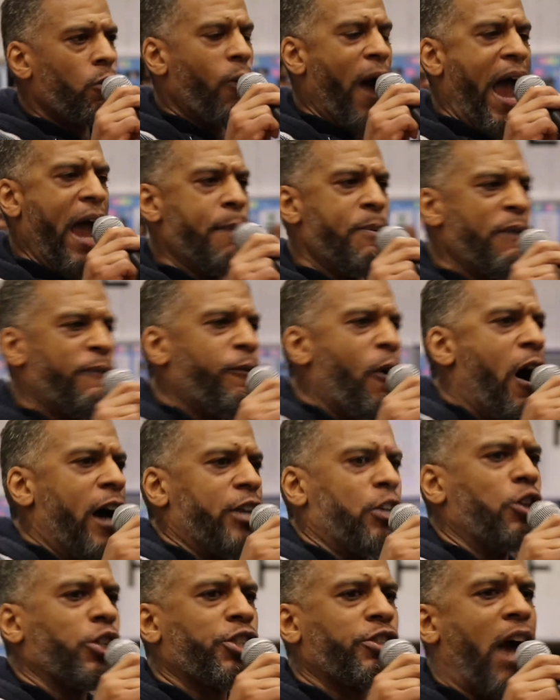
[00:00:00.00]
Way
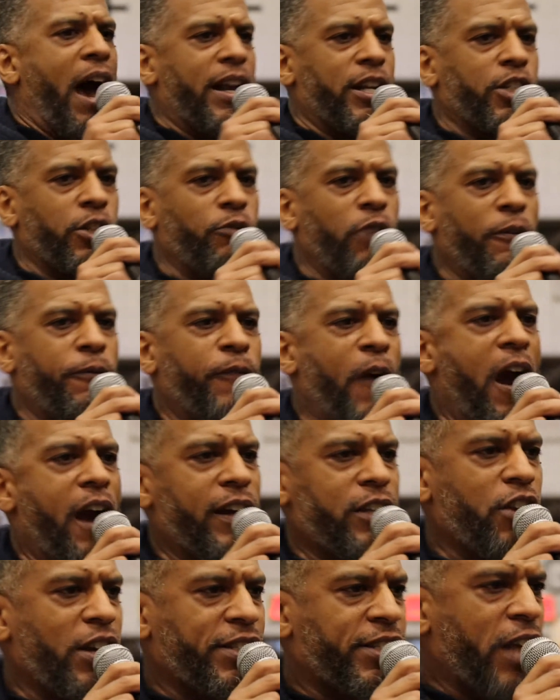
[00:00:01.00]
before you started to
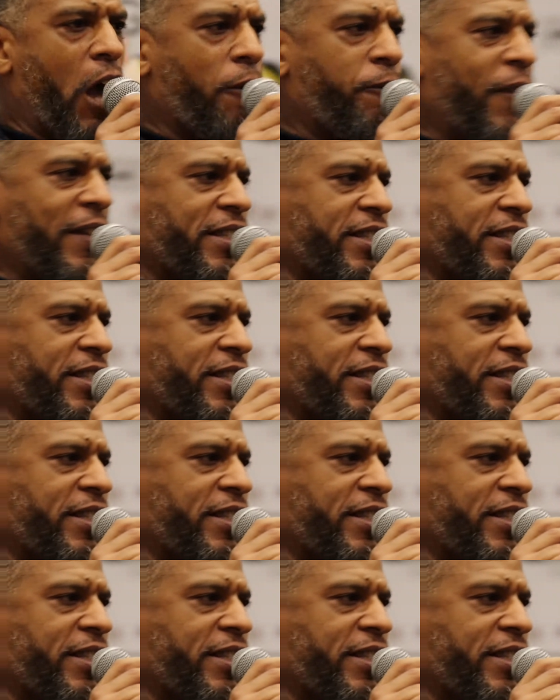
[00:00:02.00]
refer yourself